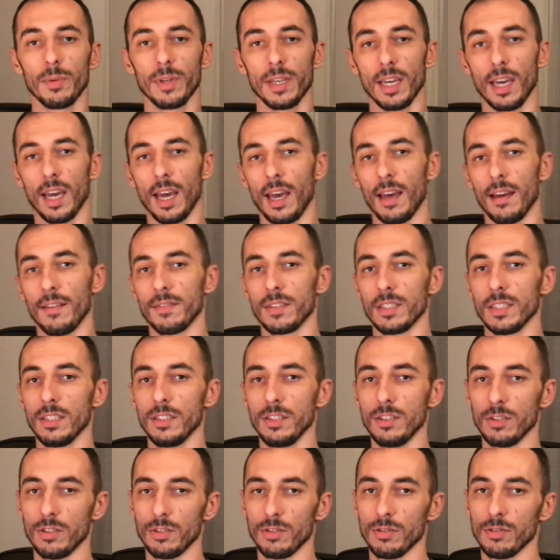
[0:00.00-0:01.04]
we have a
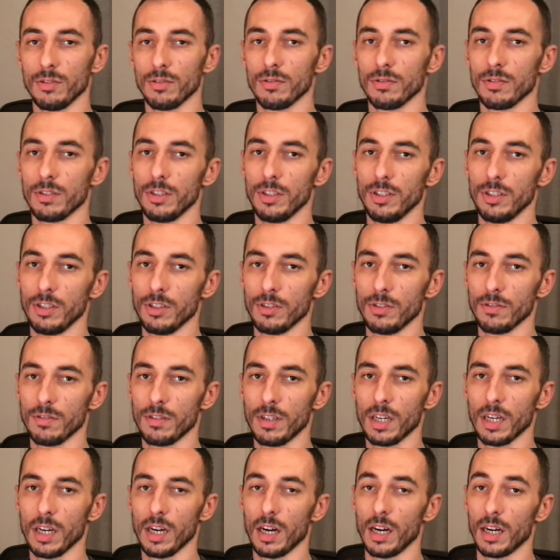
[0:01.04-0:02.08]

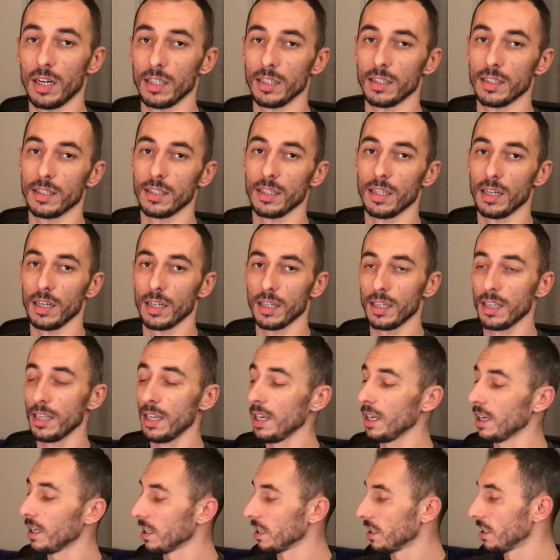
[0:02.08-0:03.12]
new card, a
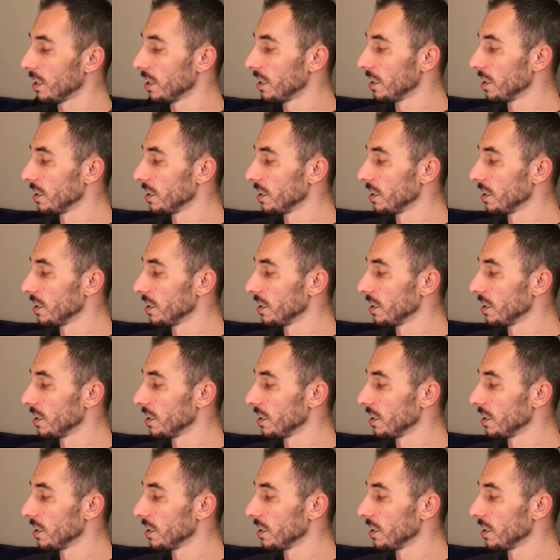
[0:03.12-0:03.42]
king.